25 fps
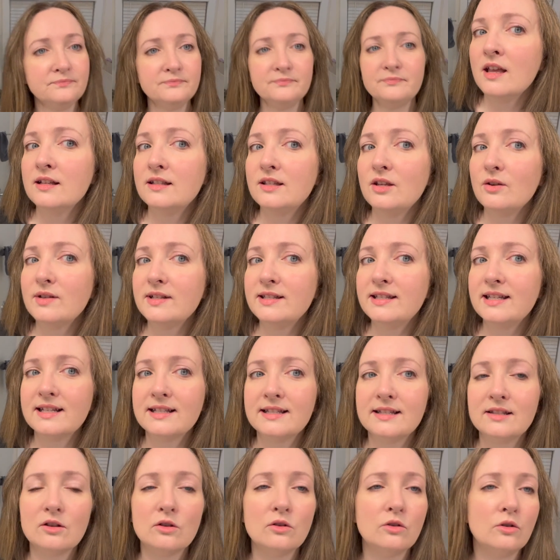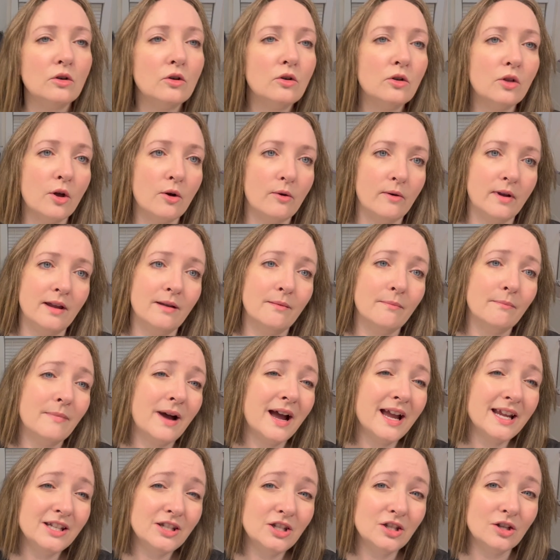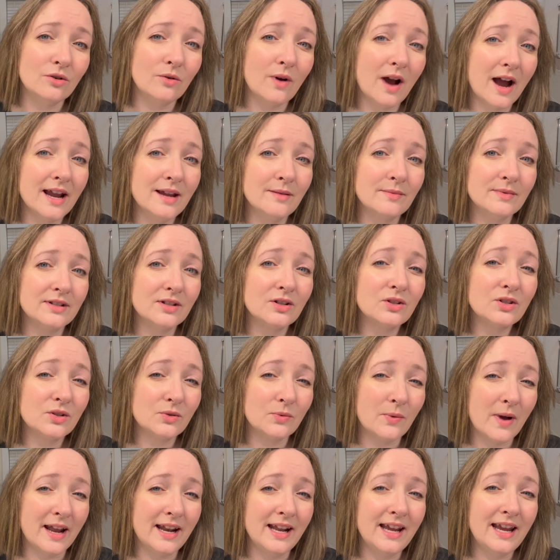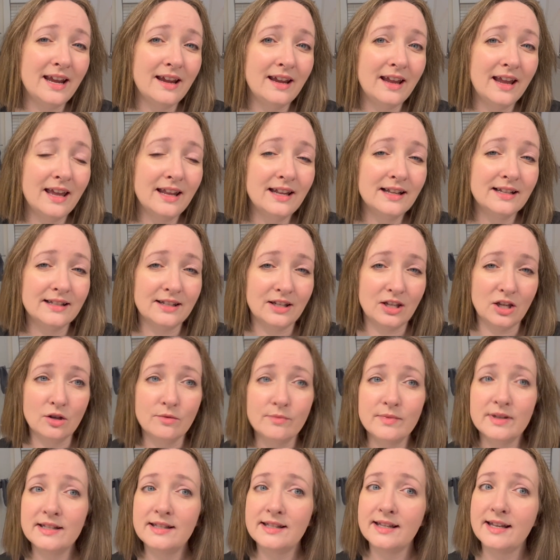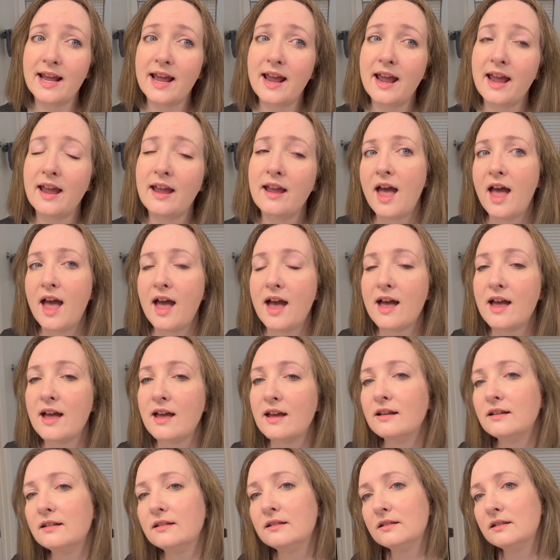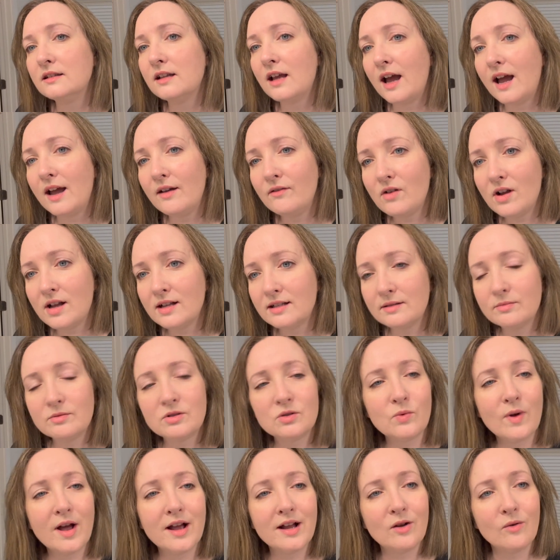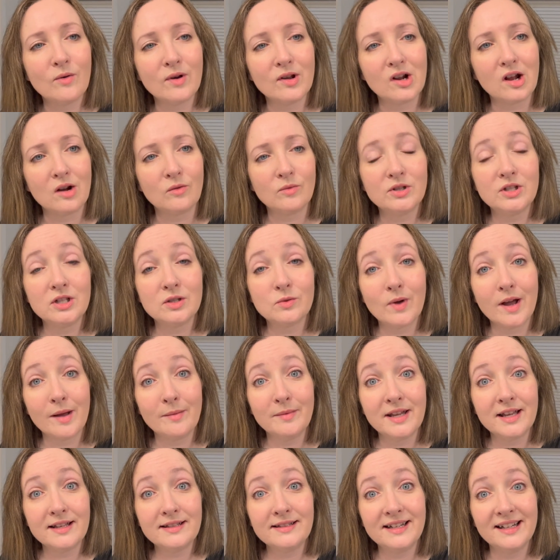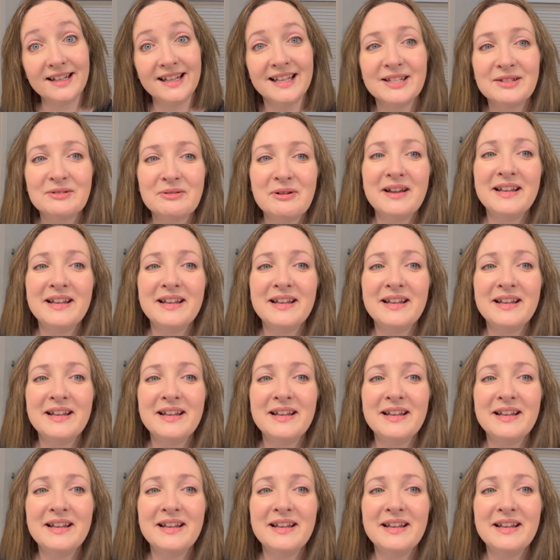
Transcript: So you can see it's still a little glowy. Mind you, I am still sweaty. It is humid today and I've got some sweat going on, which is why I'm testing this one.